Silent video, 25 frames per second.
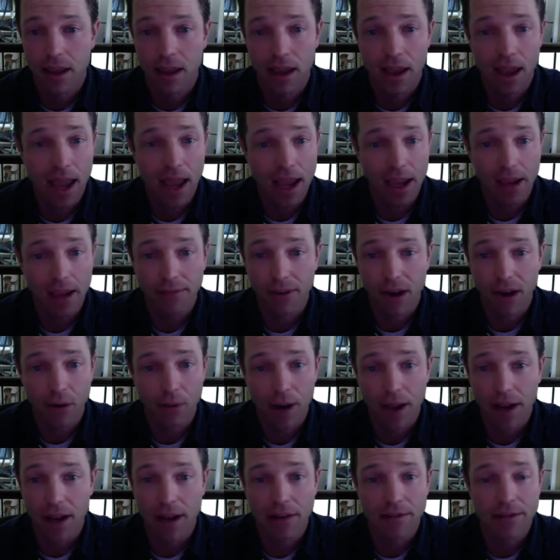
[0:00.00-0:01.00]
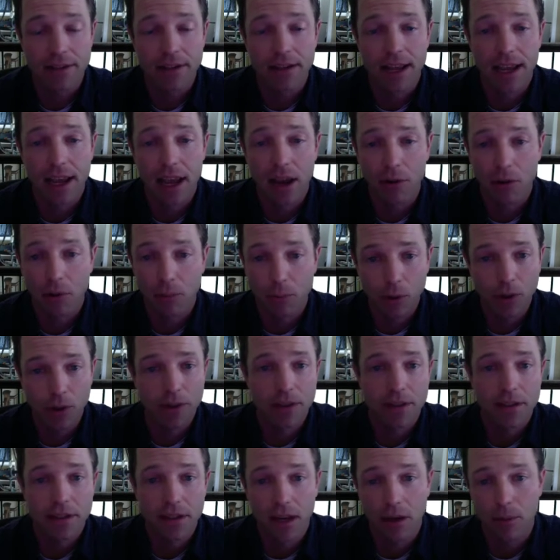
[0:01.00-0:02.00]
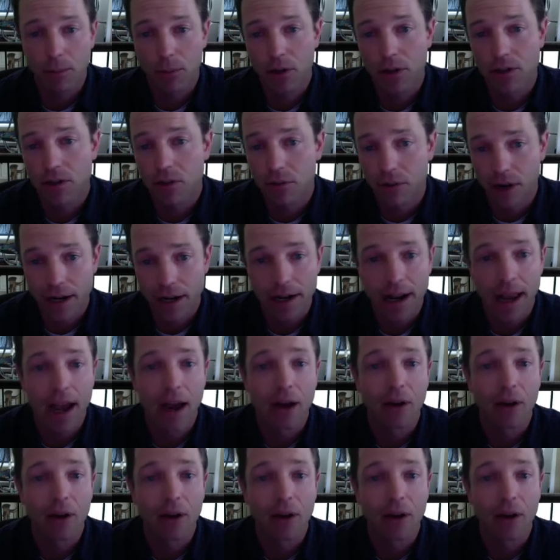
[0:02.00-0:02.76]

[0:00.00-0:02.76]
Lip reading: hey, if I ran out today, I would put this on a person right now.